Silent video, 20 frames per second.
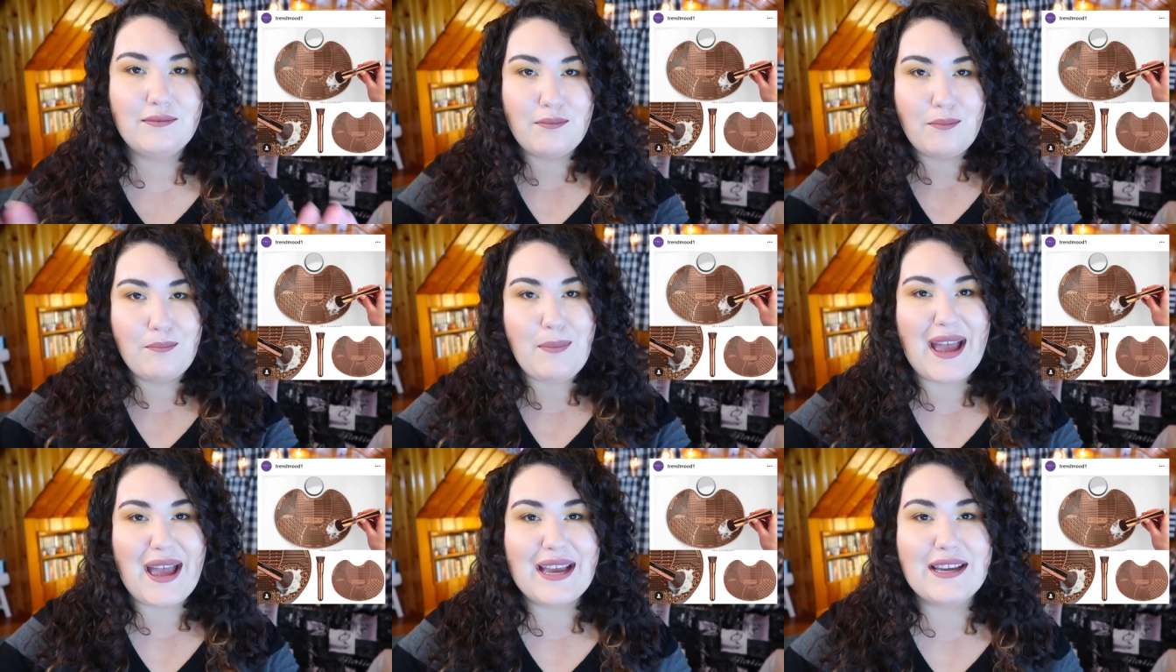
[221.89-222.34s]

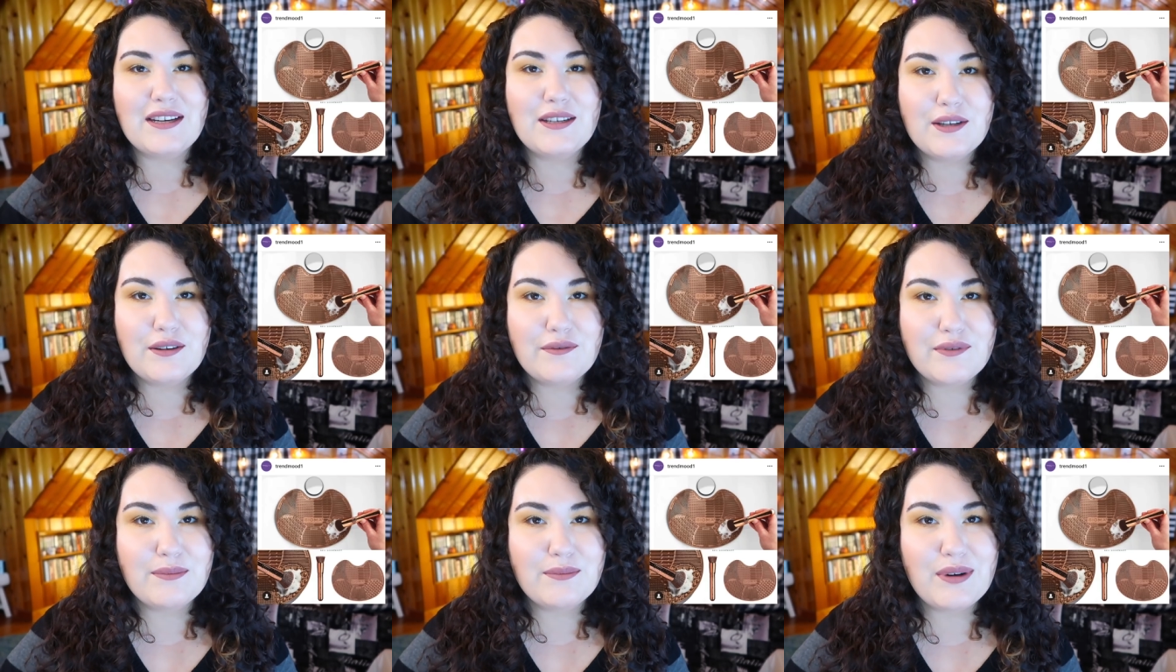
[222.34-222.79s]
mat
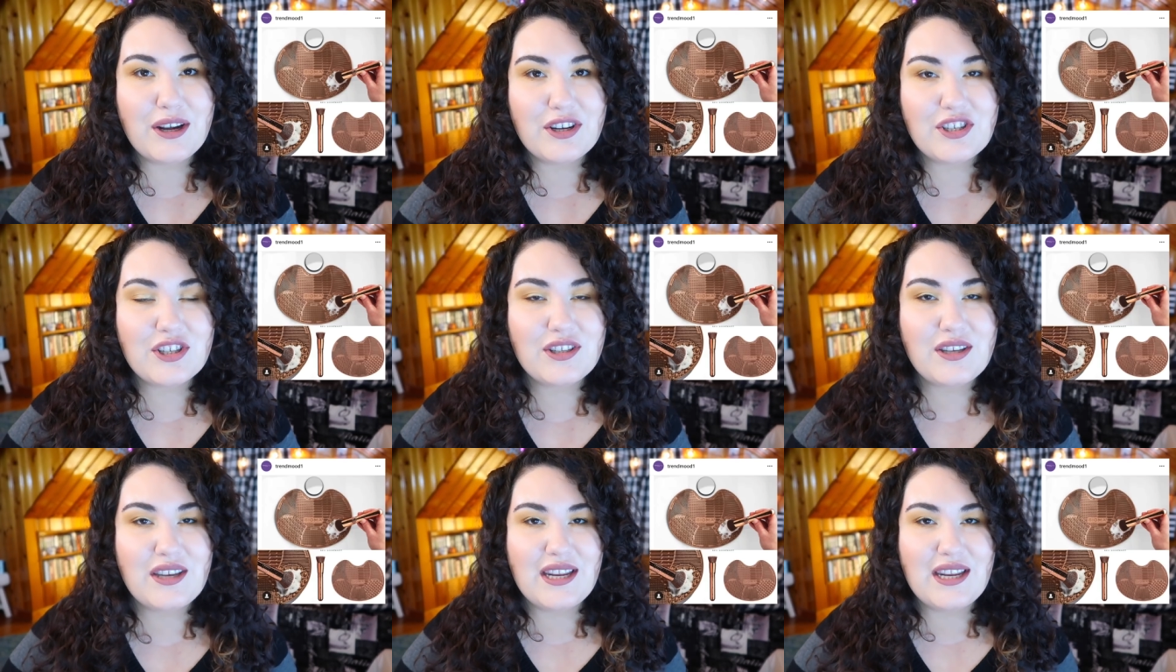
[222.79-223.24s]
for
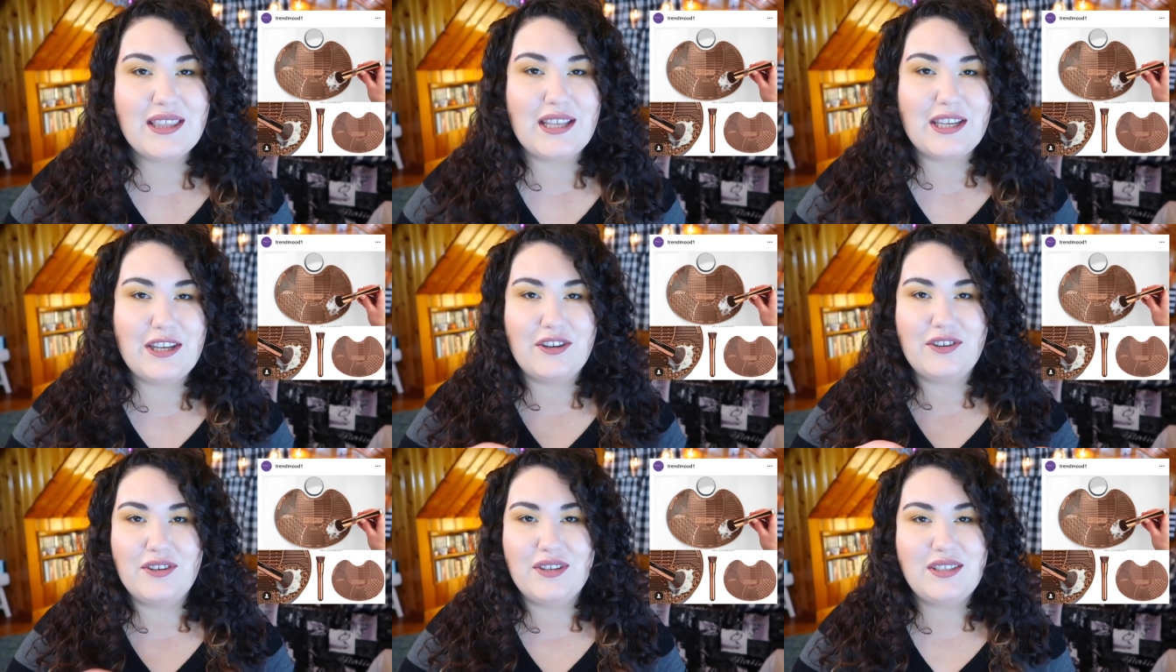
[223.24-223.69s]
brush cleaning that
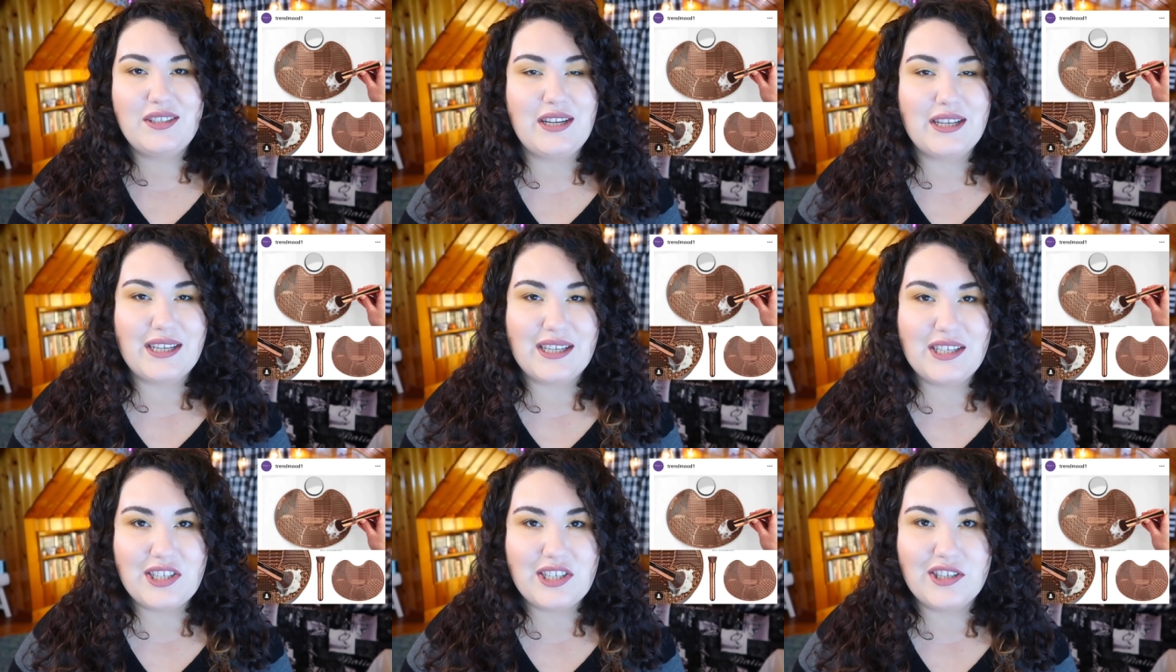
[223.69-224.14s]
you can just
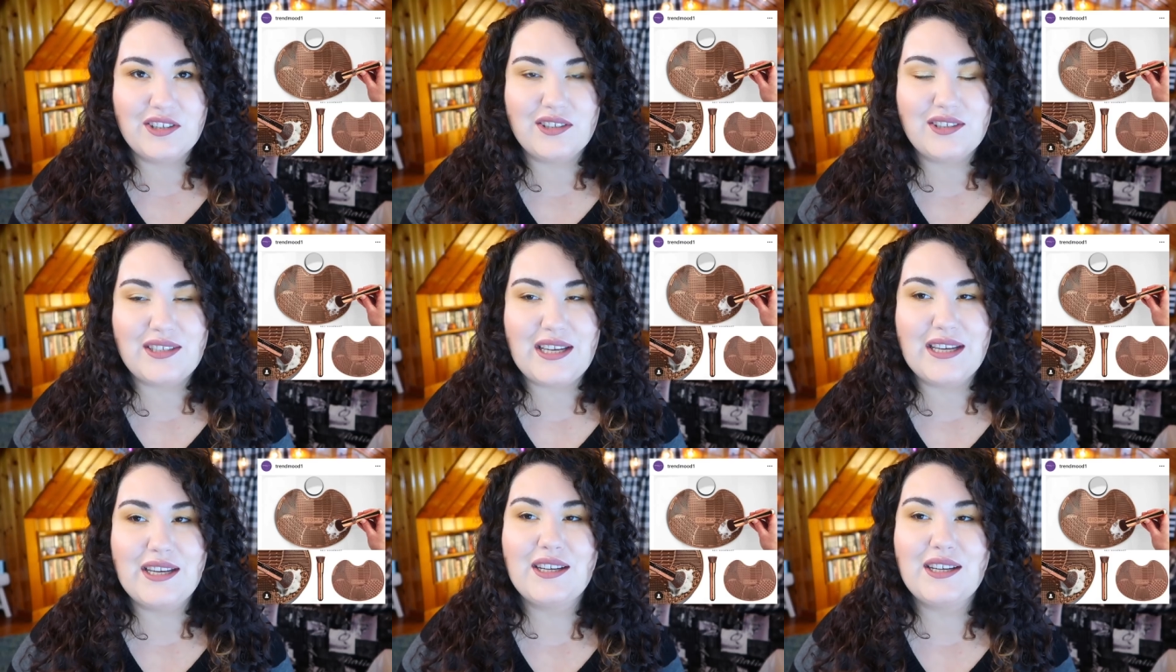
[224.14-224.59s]
stick into your
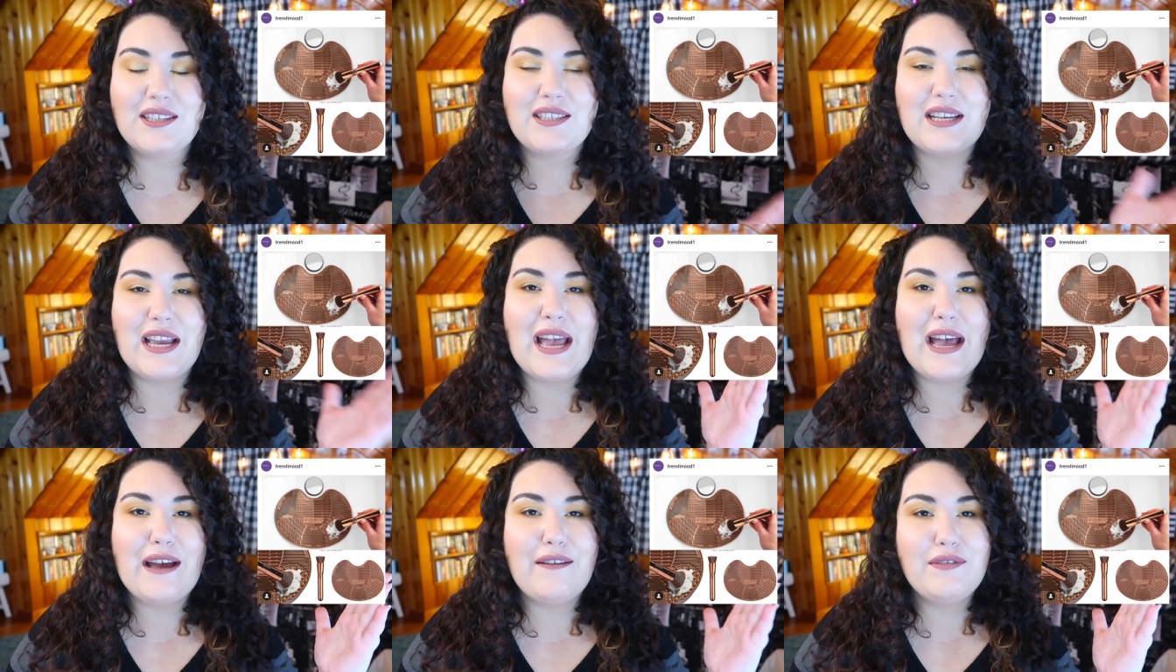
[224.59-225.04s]
sink because
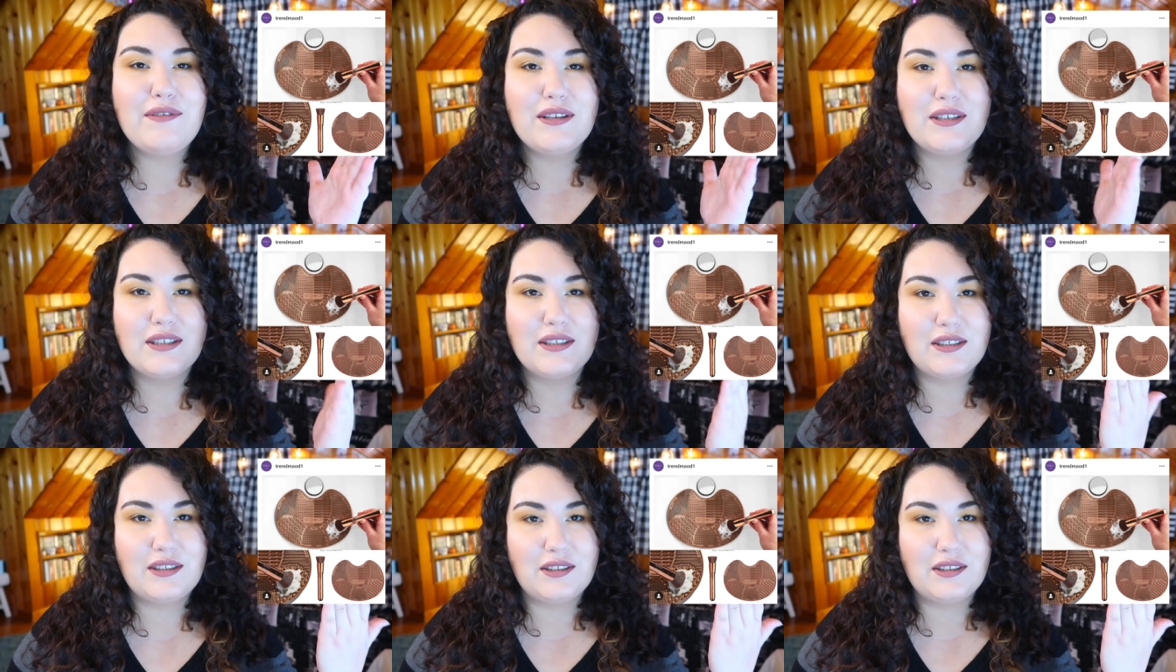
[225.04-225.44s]
I have the